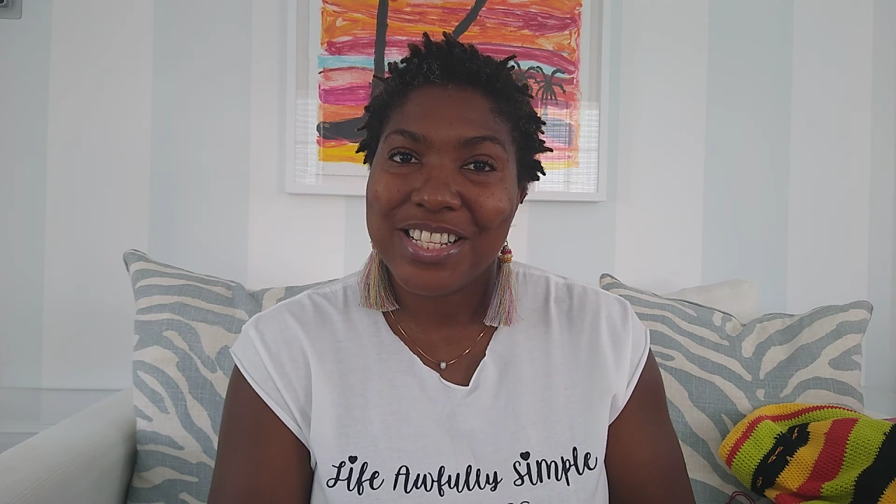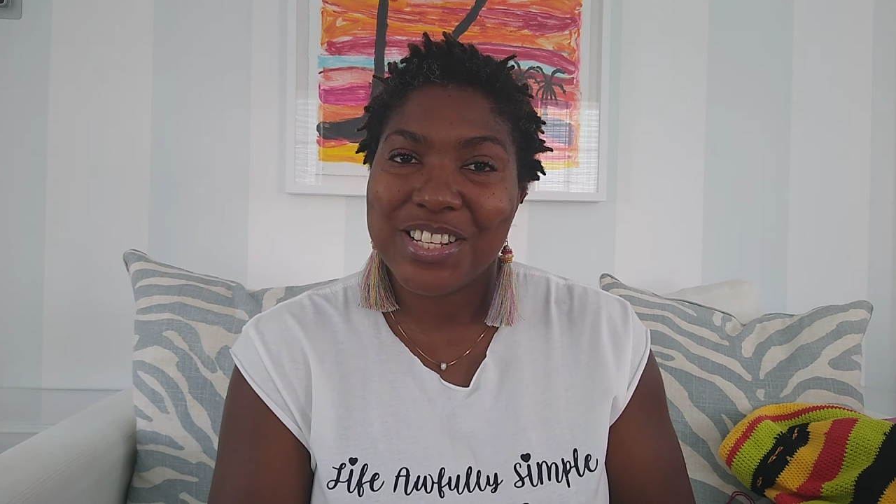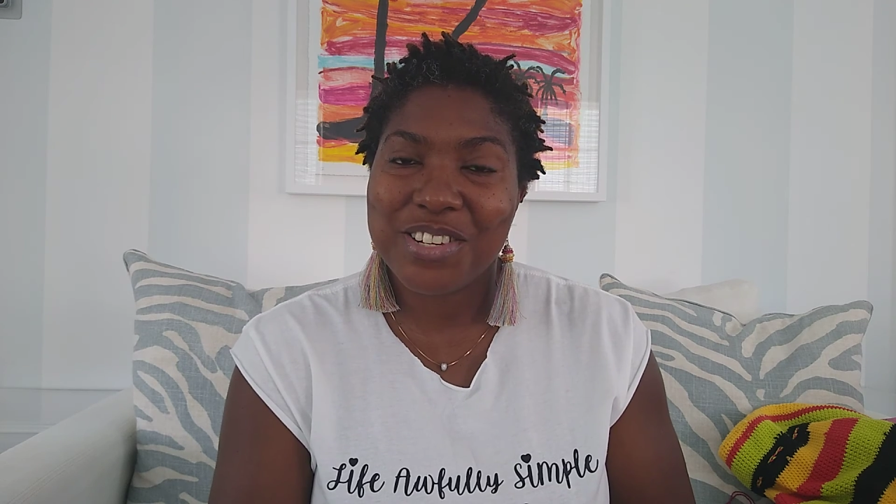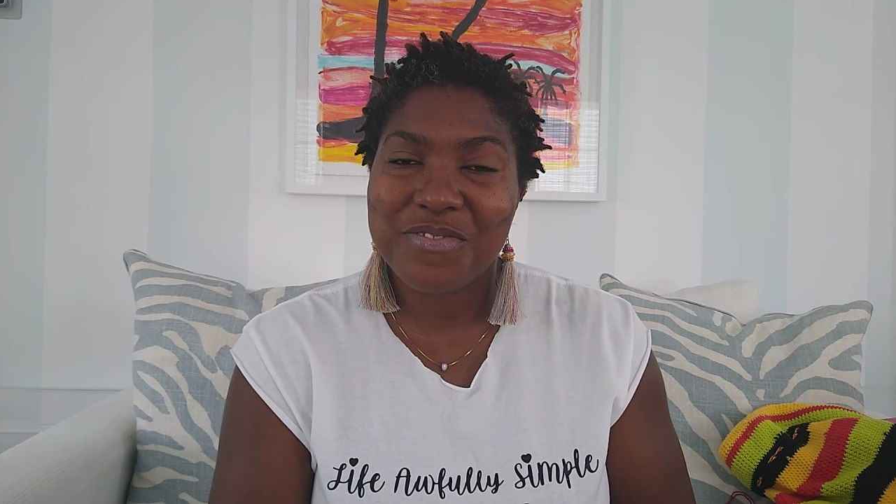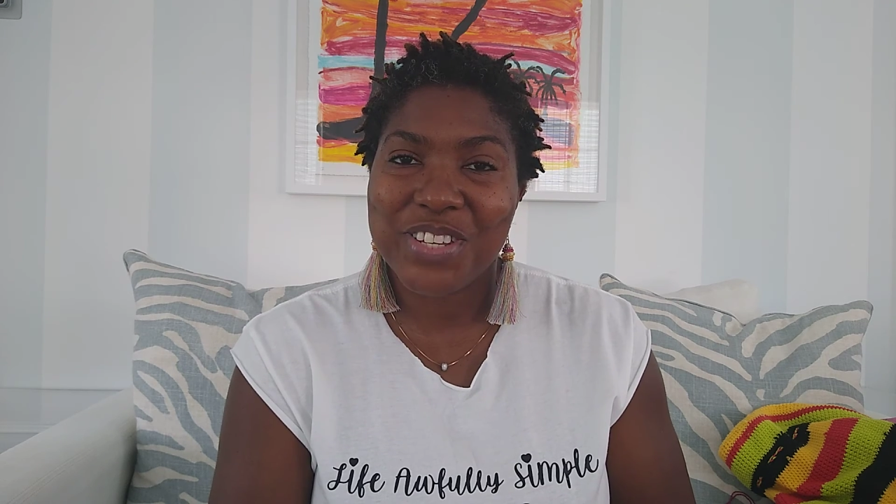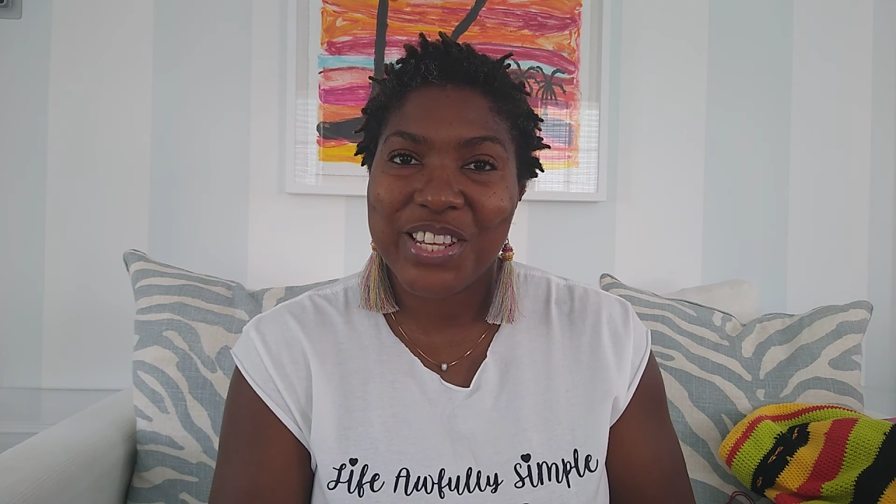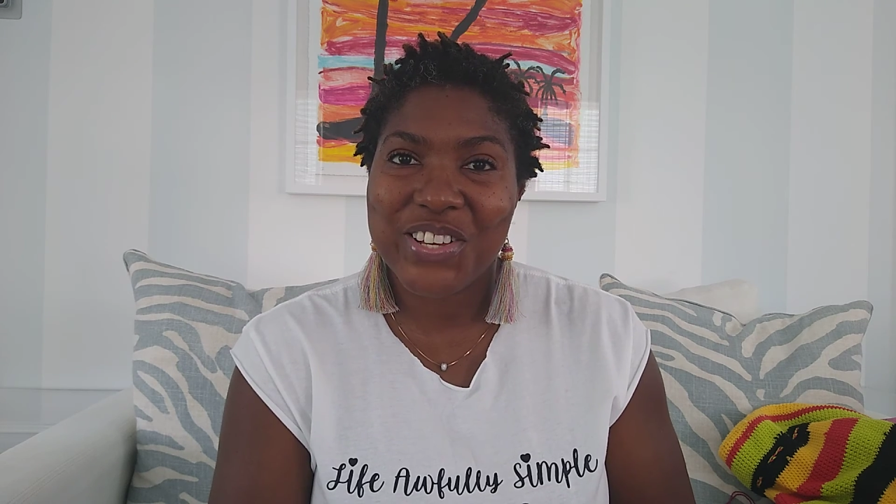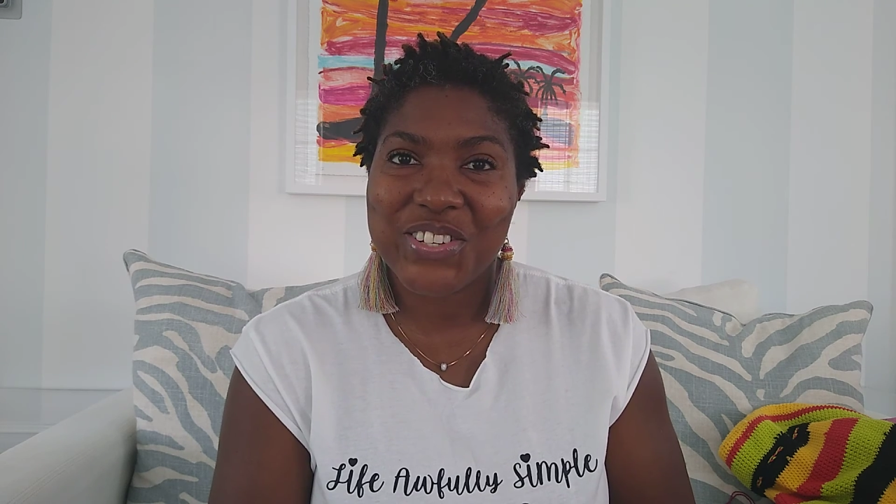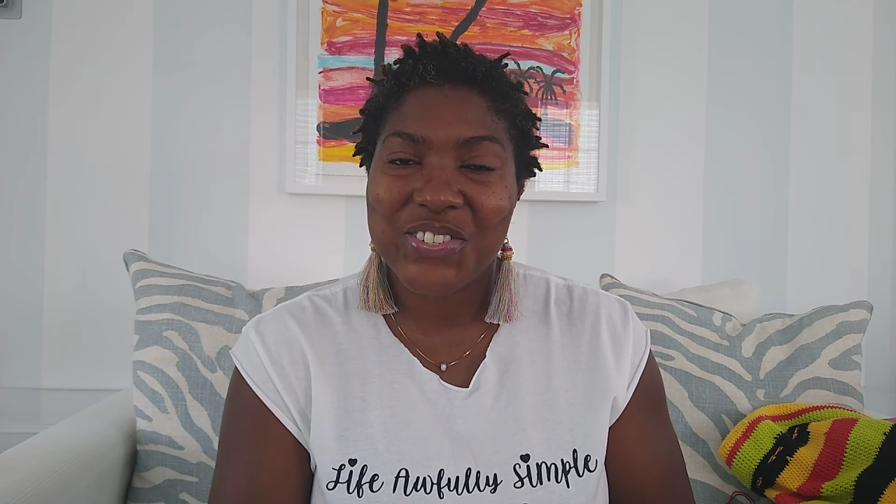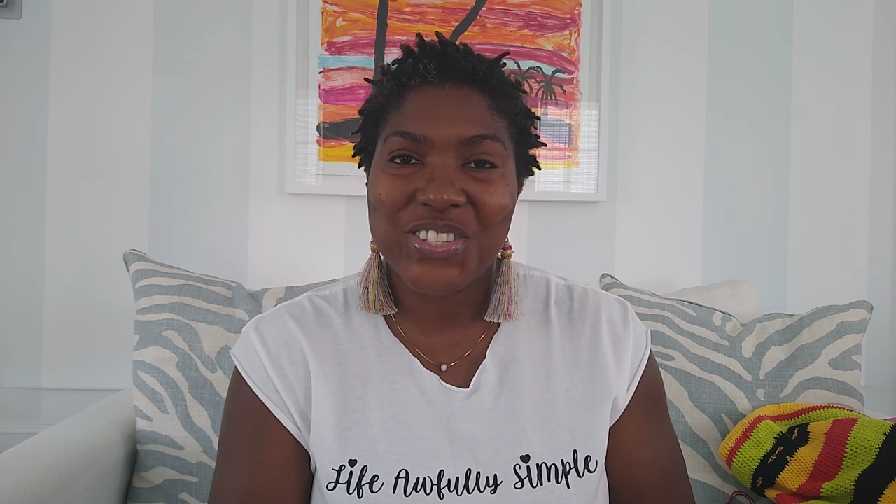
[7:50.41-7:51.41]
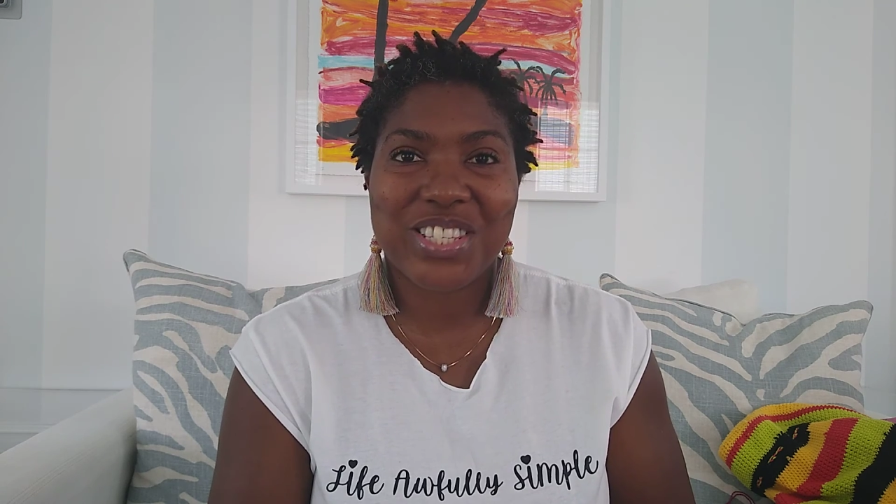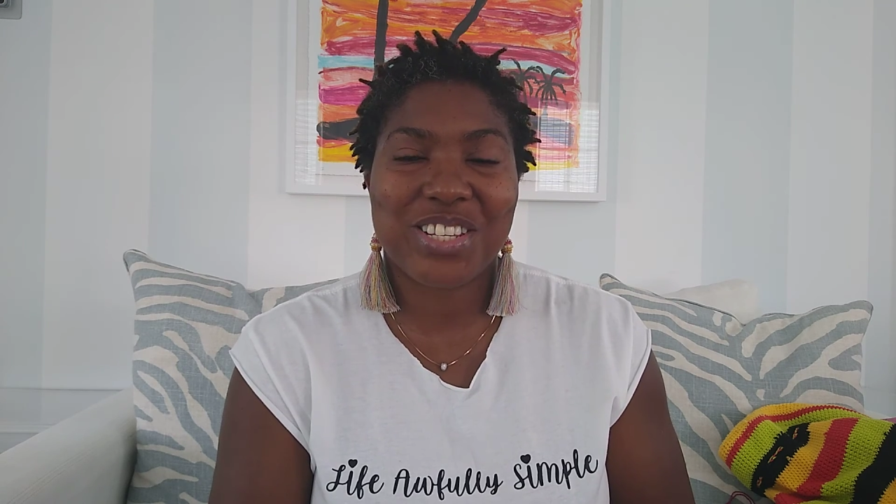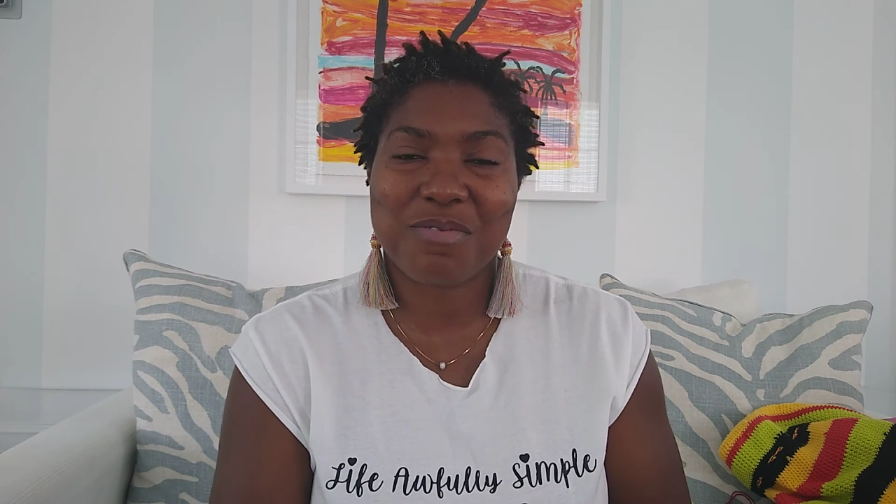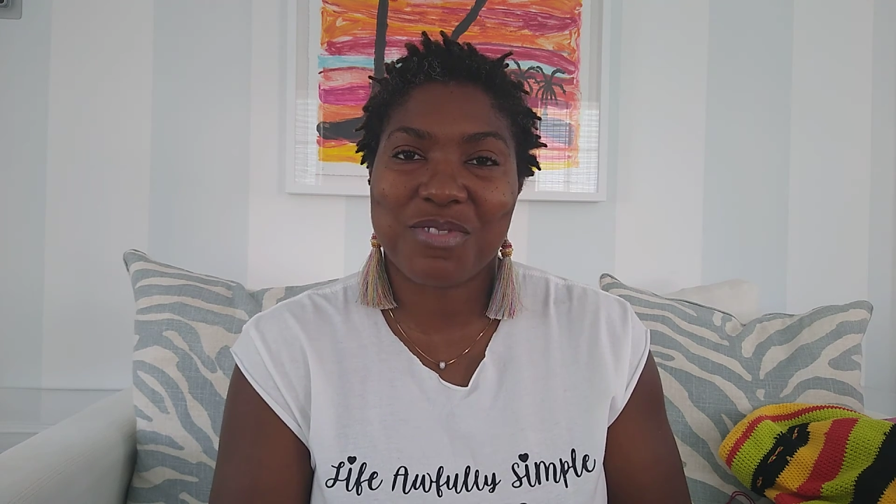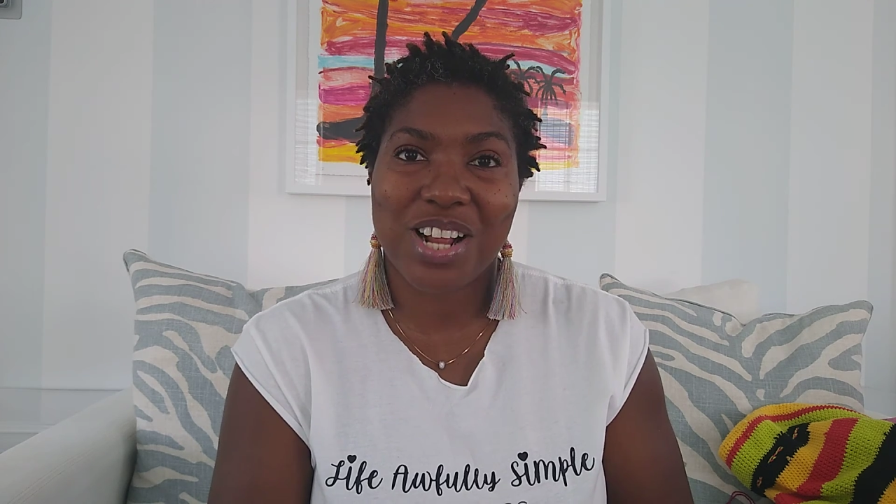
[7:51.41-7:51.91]
to the videos,
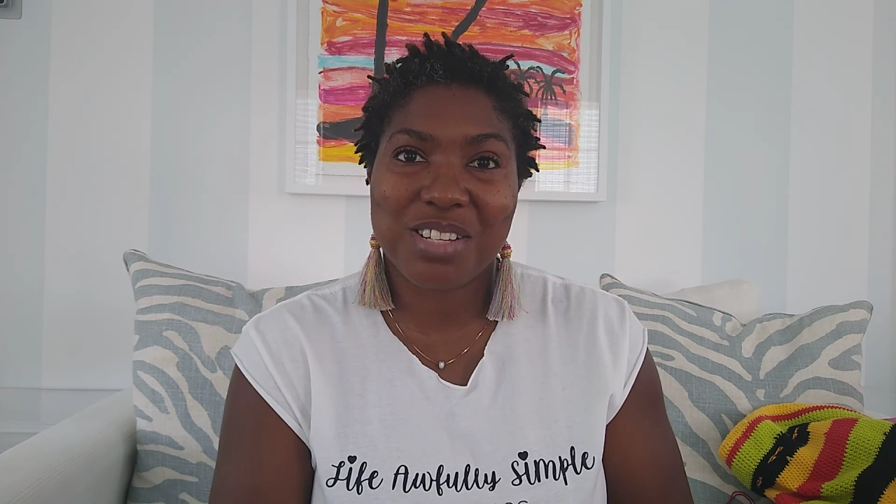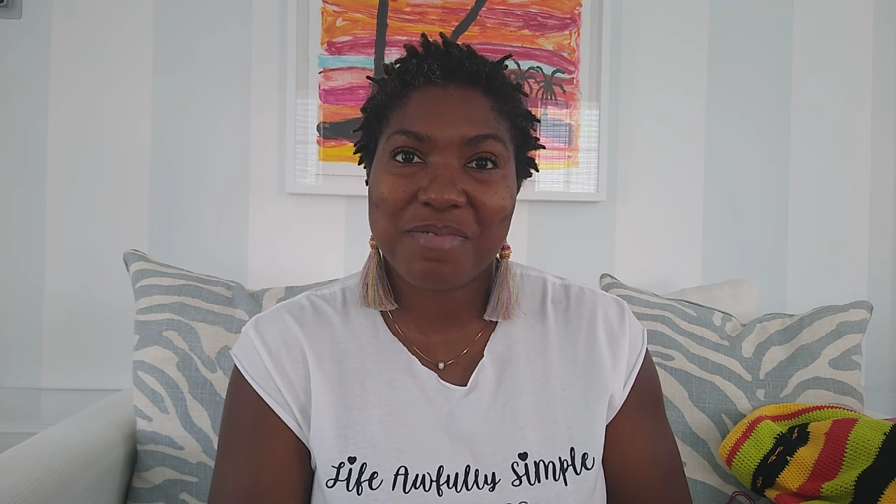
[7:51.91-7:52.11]
subscribe